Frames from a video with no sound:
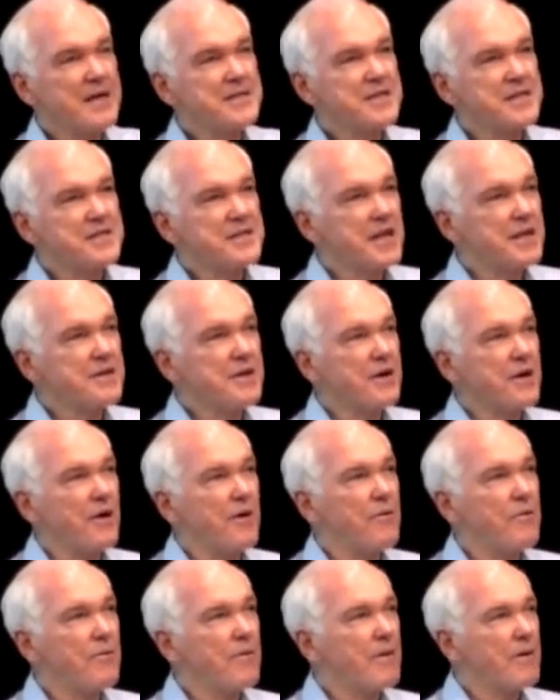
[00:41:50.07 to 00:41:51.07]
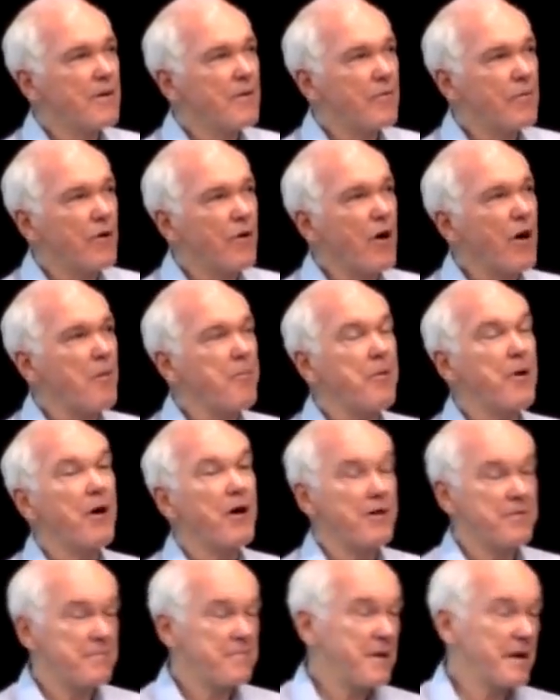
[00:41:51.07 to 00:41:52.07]
And she said, we're all
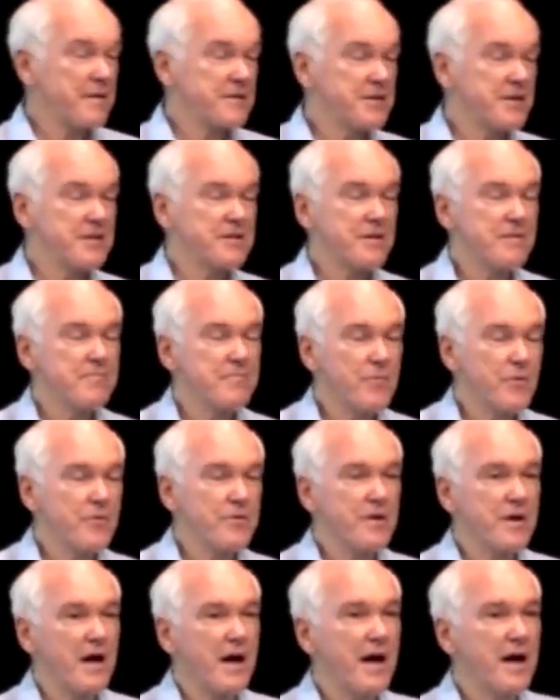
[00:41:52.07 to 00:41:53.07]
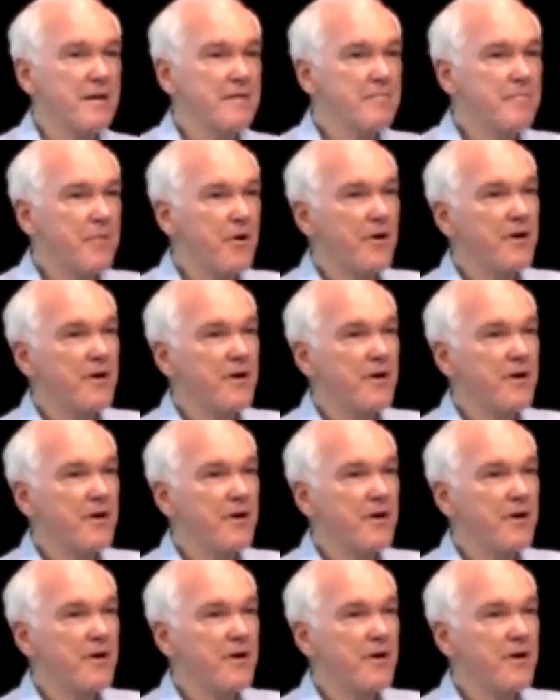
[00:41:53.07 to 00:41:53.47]
part, she's more than I,